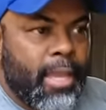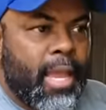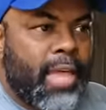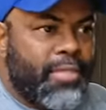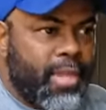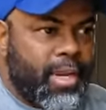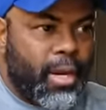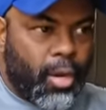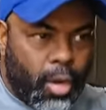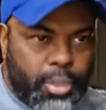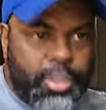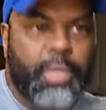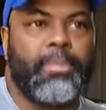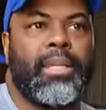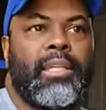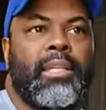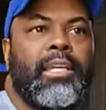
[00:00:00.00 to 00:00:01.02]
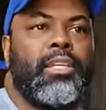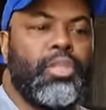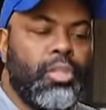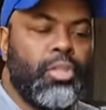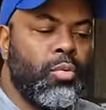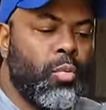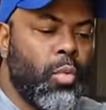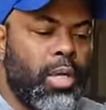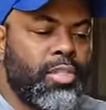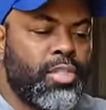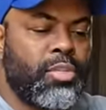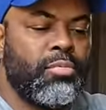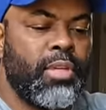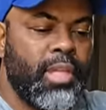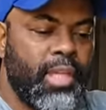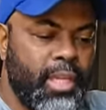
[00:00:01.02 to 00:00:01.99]
And then ultimately, you want
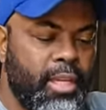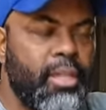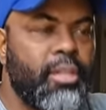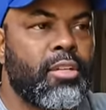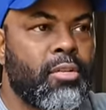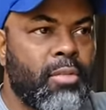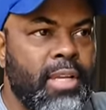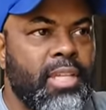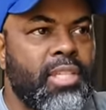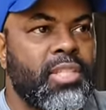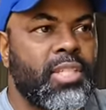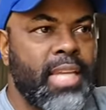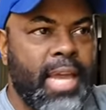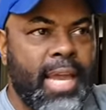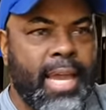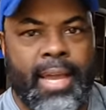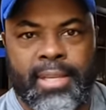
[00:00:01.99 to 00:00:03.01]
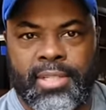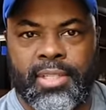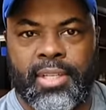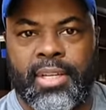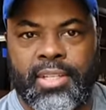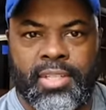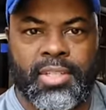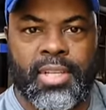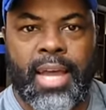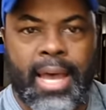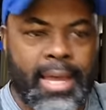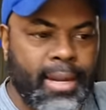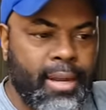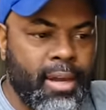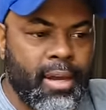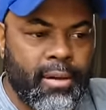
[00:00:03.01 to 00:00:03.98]
to increase the asset
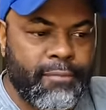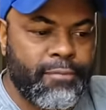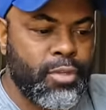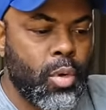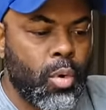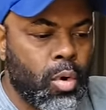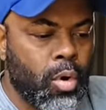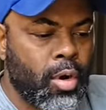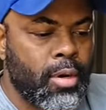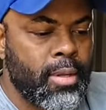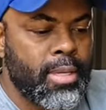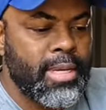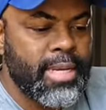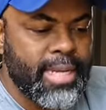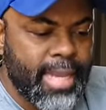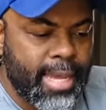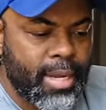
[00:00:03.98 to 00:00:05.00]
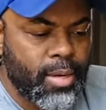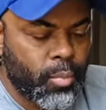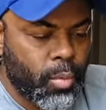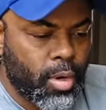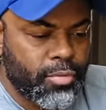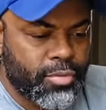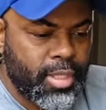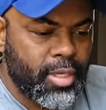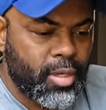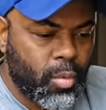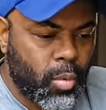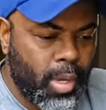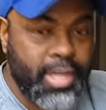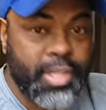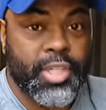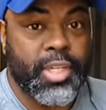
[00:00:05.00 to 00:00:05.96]
side of your net worth
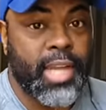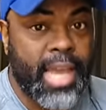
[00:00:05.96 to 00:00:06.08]
equation.